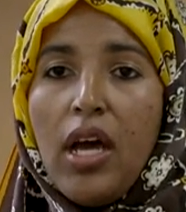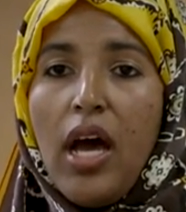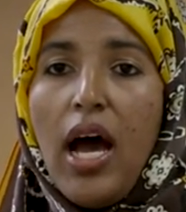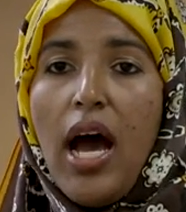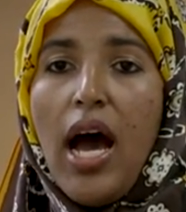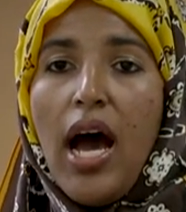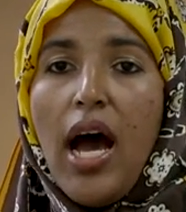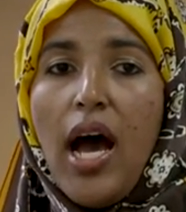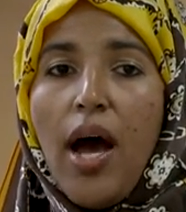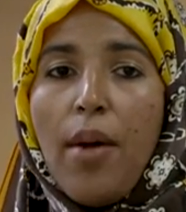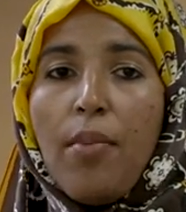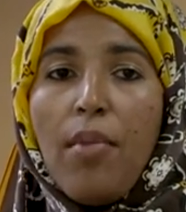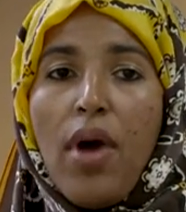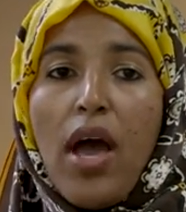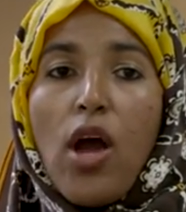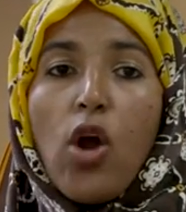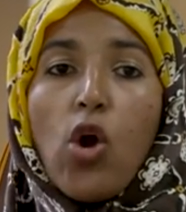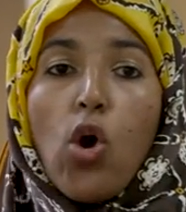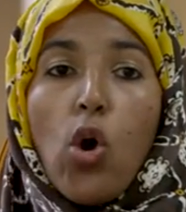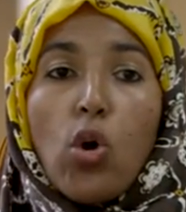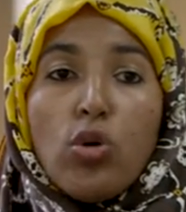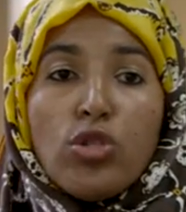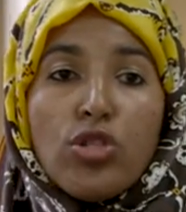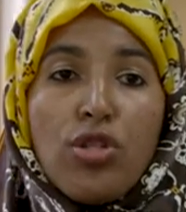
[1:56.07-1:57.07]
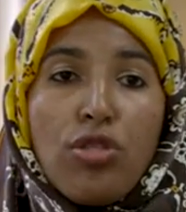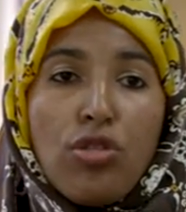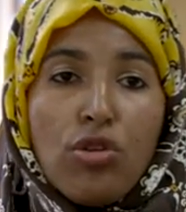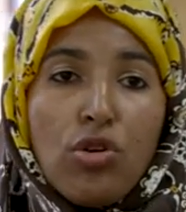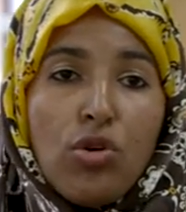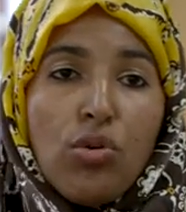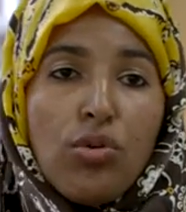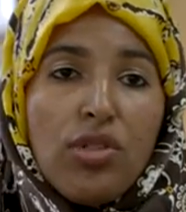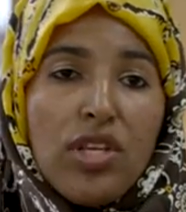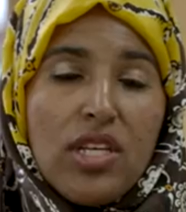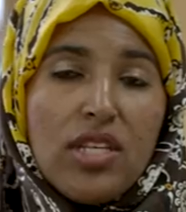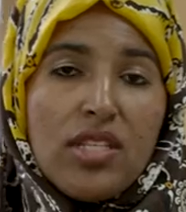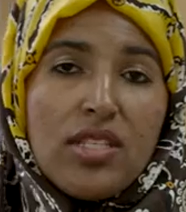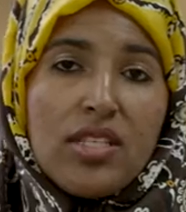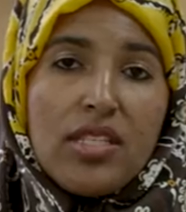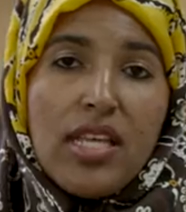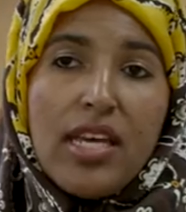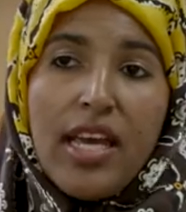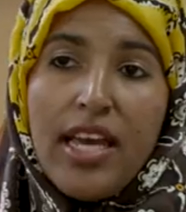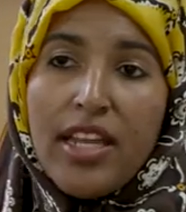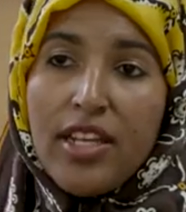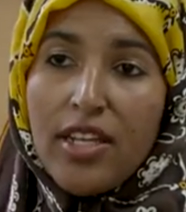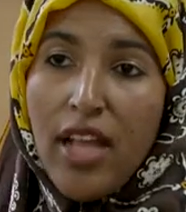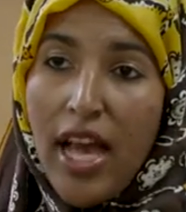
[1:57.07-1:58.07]
um, goes through this
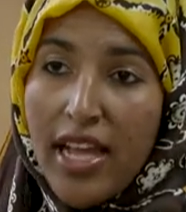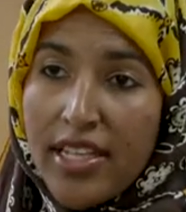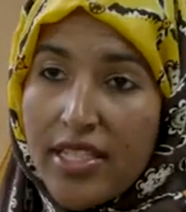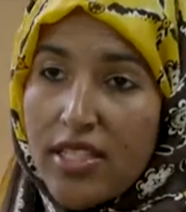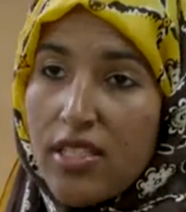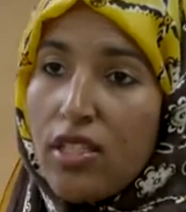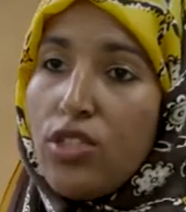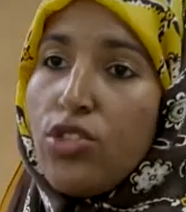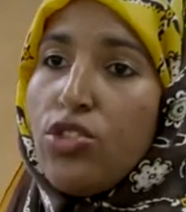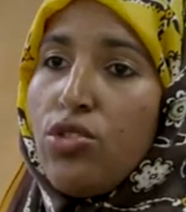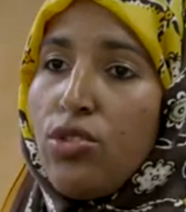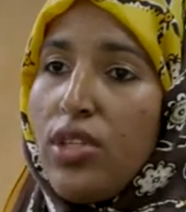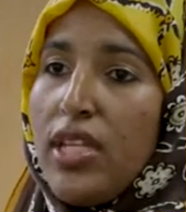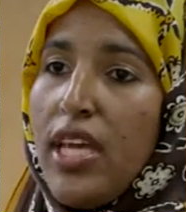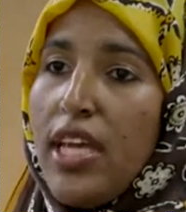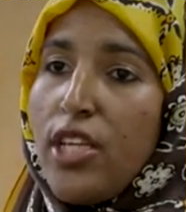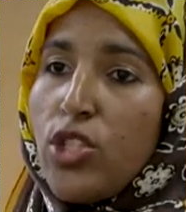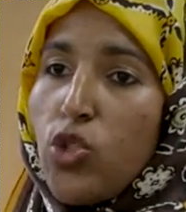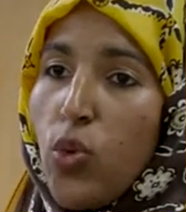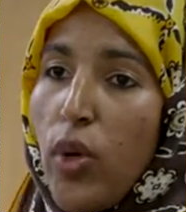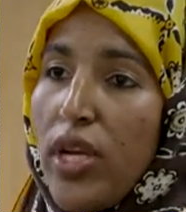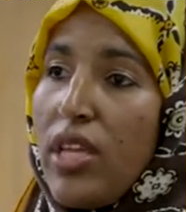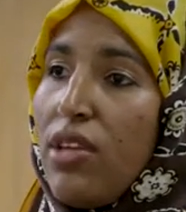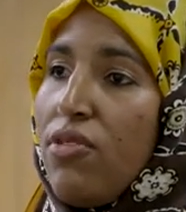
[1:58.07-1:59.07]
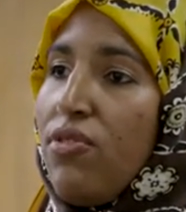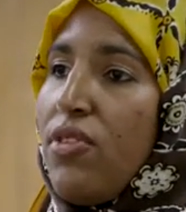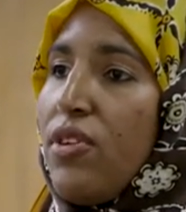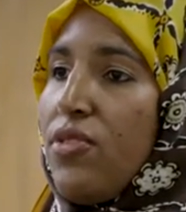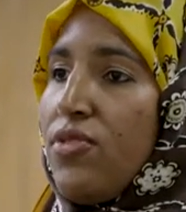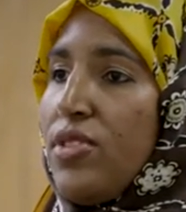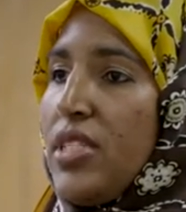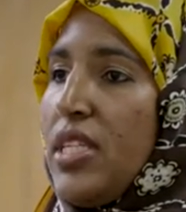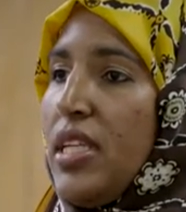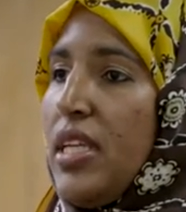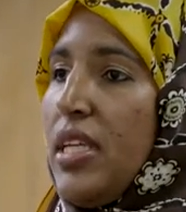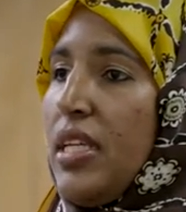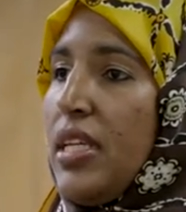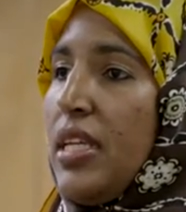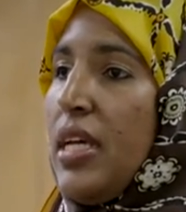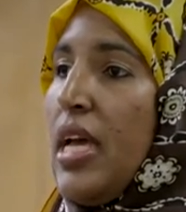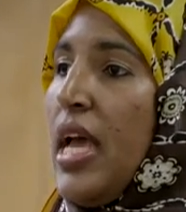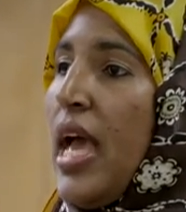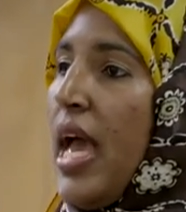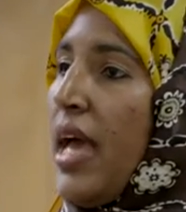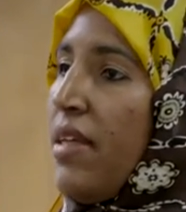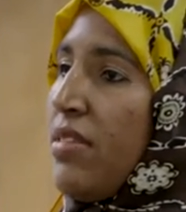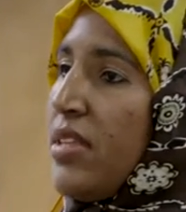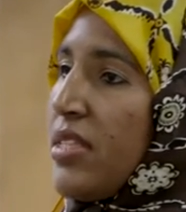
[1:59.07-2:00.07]
until today, 2015.
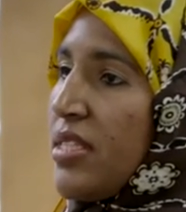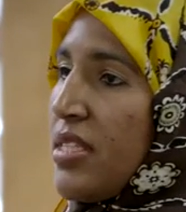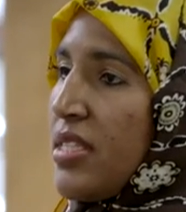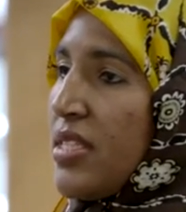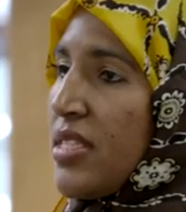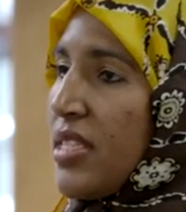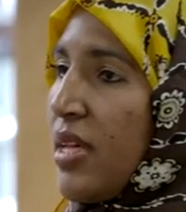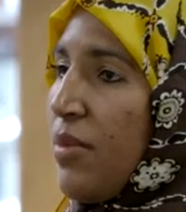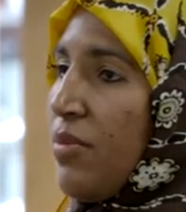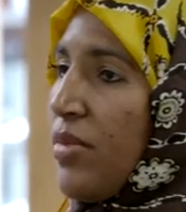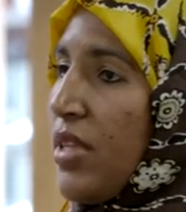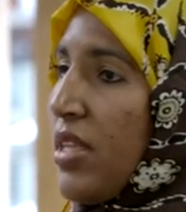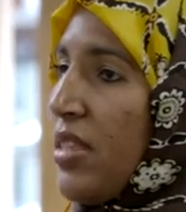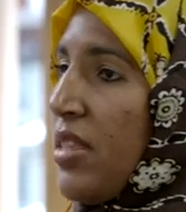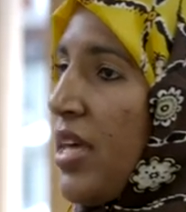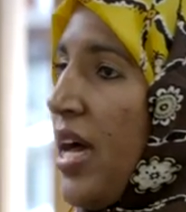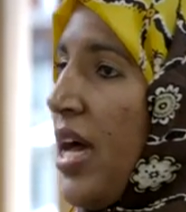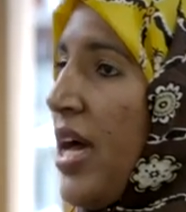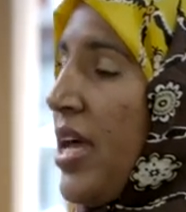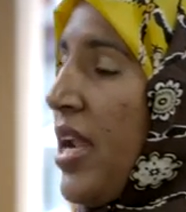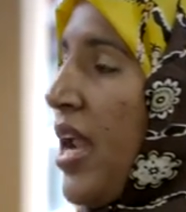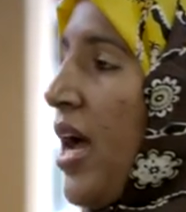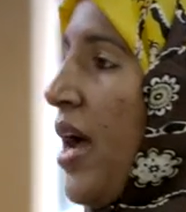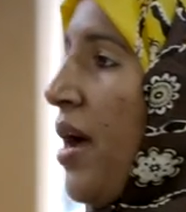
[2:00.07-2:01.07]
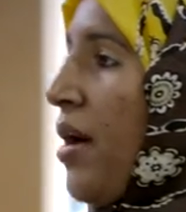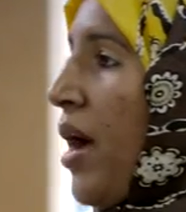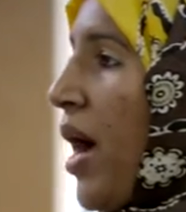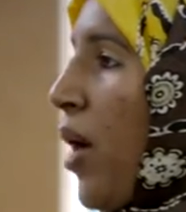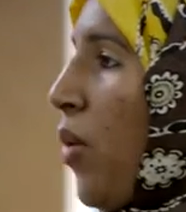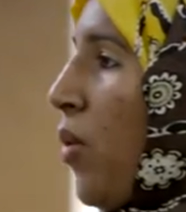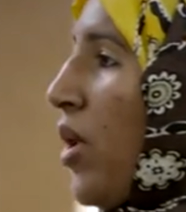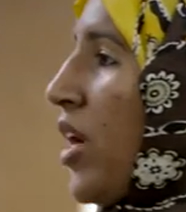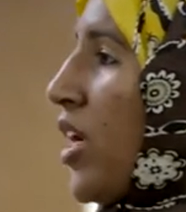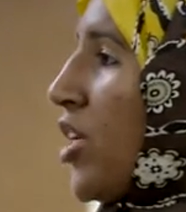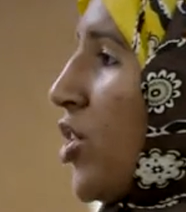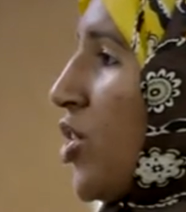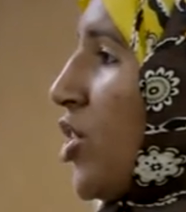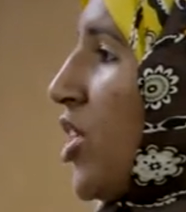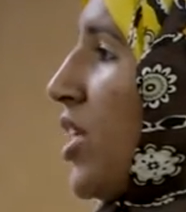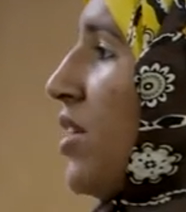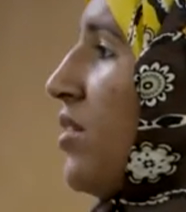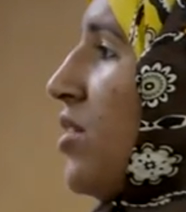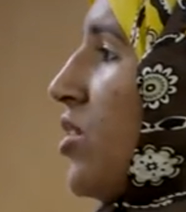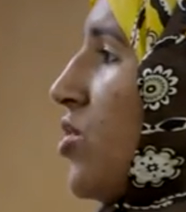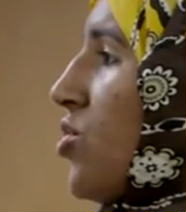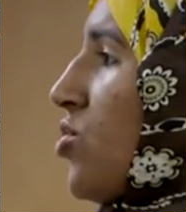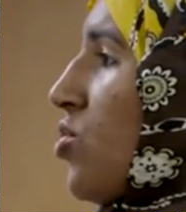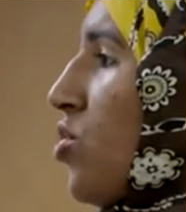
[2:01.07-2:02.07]
And this is something that I, I want to share
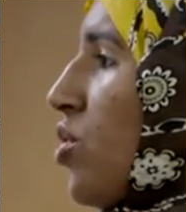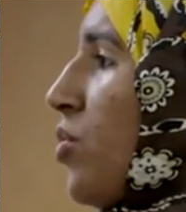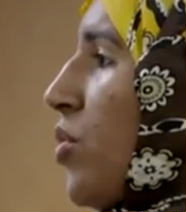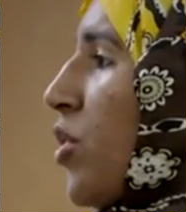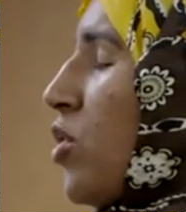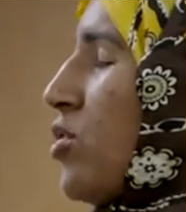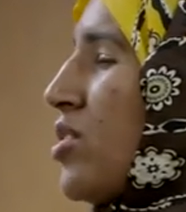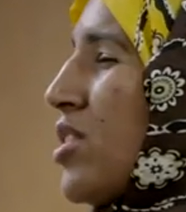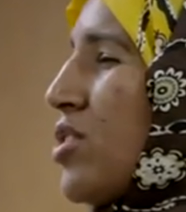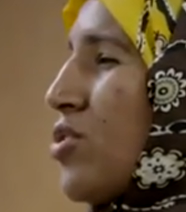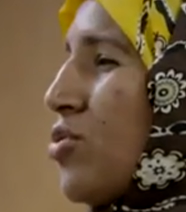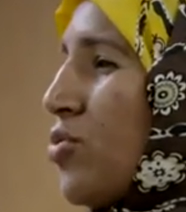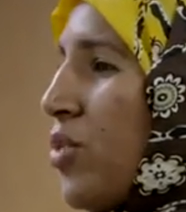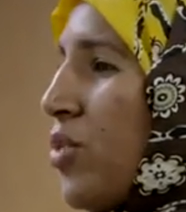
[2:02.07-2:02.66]
this story because it's